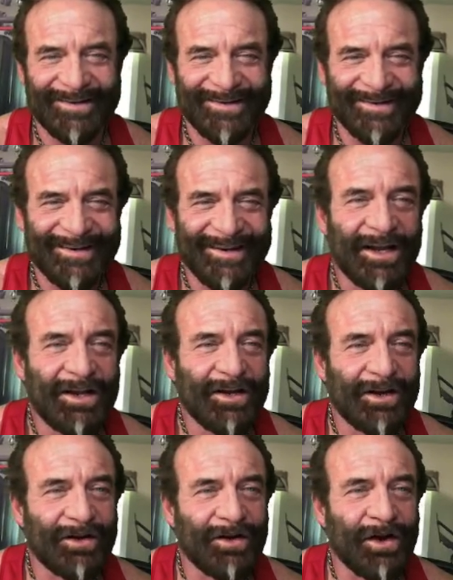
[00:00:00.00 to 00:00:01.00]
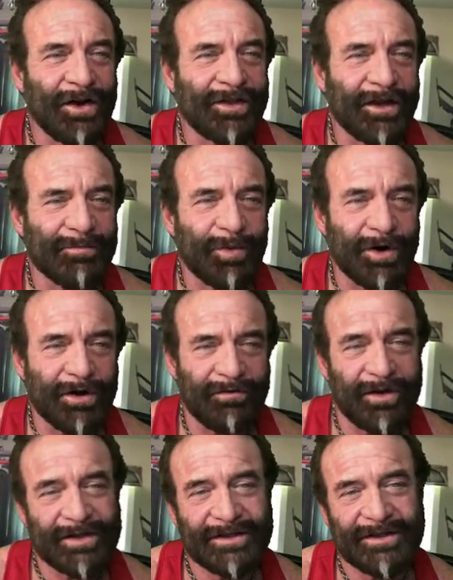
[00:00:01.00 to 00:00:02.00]
because you know I think part
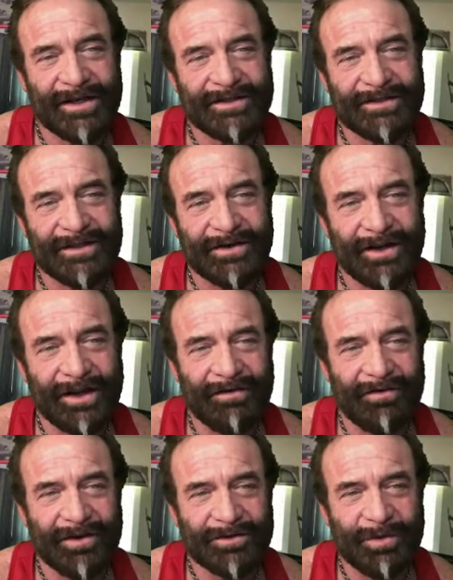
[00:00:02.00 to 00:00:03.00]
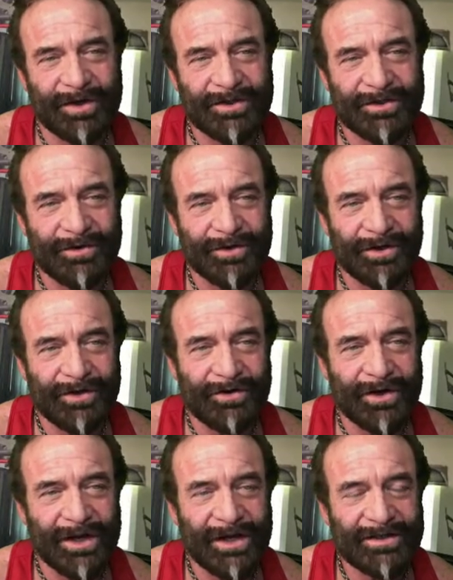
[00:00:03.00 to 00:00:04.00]
of that's a necessary evil, especially with the
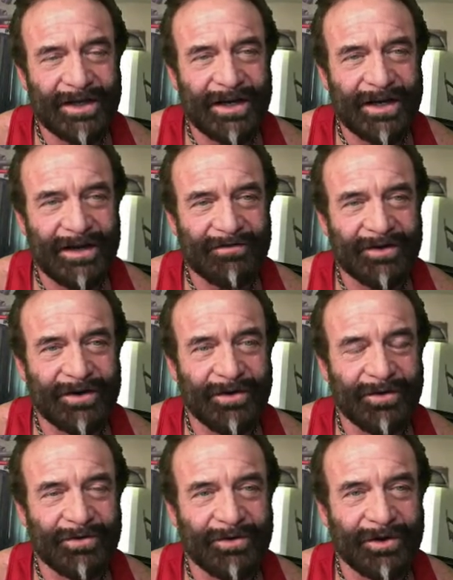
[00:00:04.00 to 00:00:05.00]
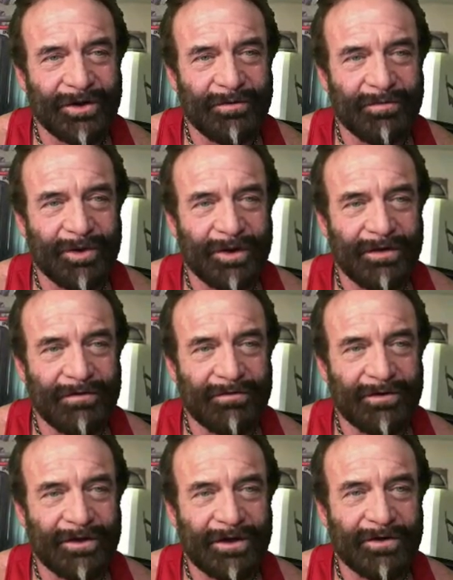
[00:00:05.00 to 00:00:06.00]
new guys. They have to go through a little bit
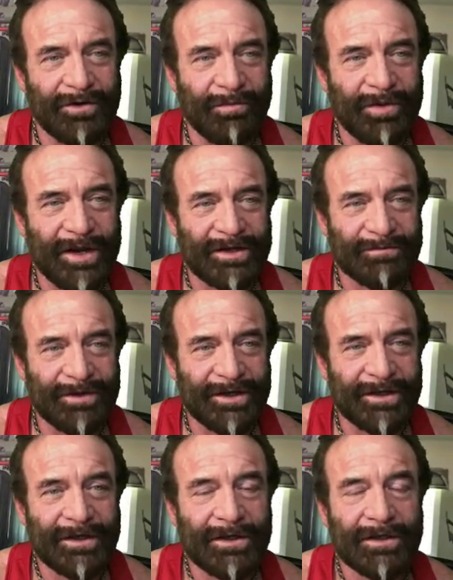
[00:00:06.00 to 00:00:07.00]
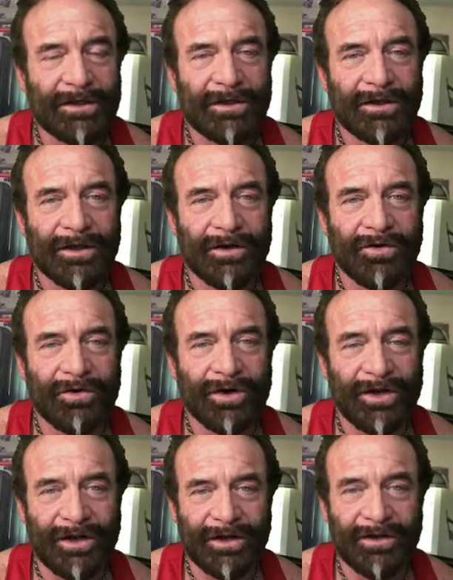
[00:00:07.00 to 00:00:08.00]
of ego abasement in order
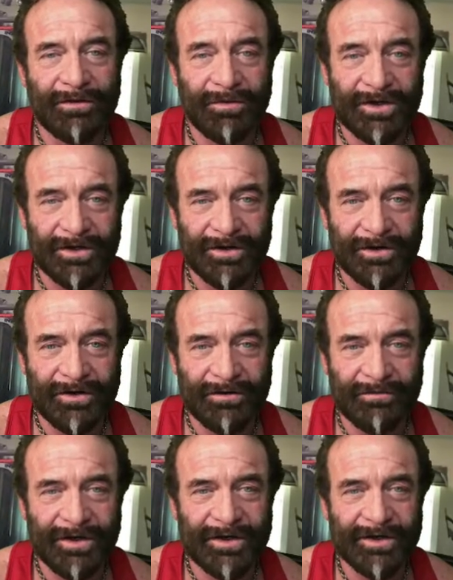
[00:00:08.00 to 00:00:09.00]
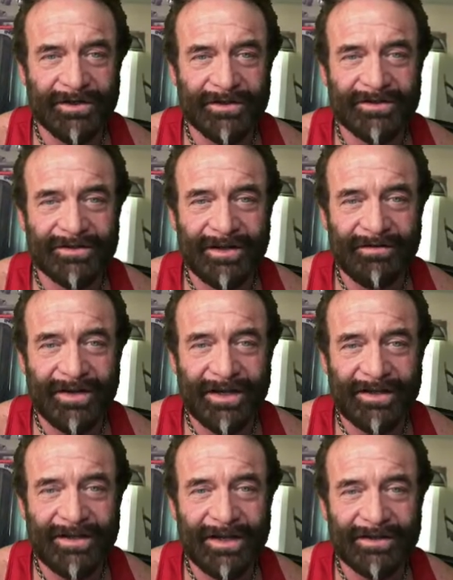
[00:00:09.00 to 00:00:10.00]
to get to the material because they've
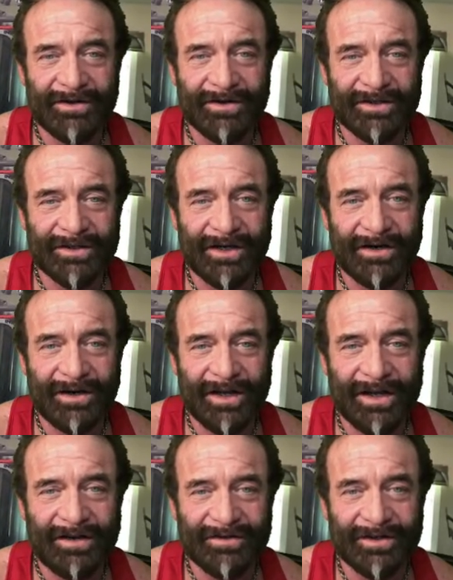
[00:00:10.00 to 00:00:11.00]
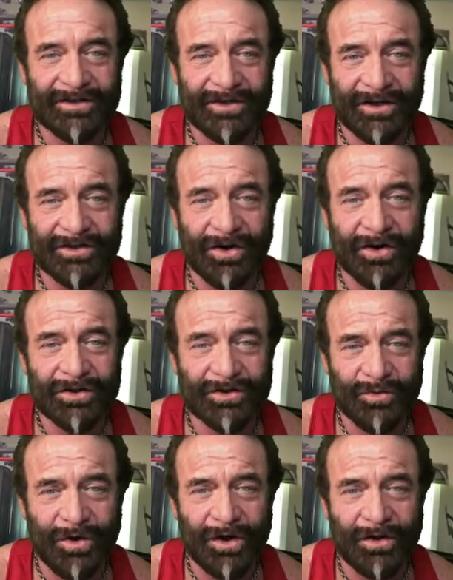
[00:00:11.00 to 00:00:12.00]
had that their entire lives, and it's it's hard to
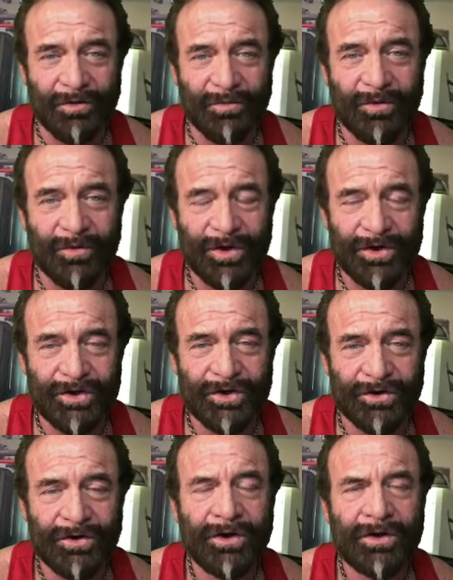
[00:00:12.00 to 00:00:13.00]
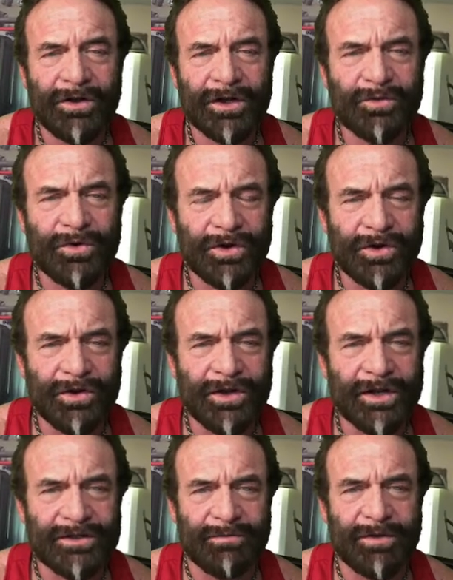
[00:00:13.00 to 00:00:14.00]
swallow. But when you do, that's one of the good
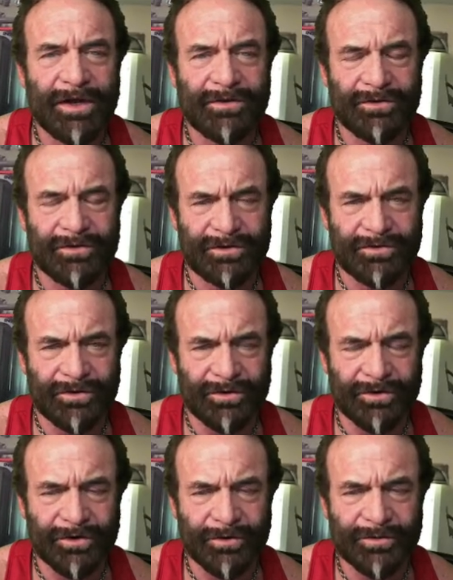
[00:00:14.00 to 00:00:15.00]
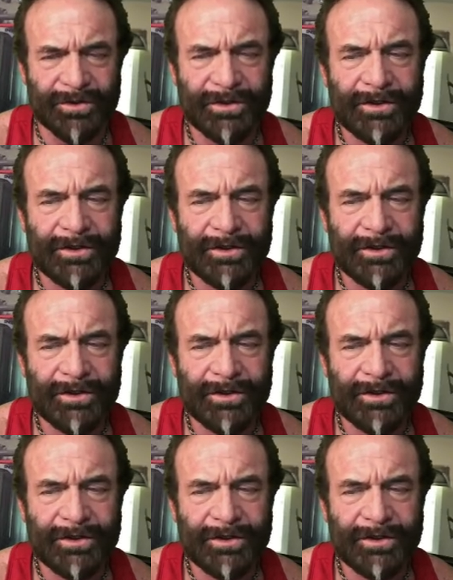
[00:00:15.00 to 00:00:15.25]
things about those sort of groups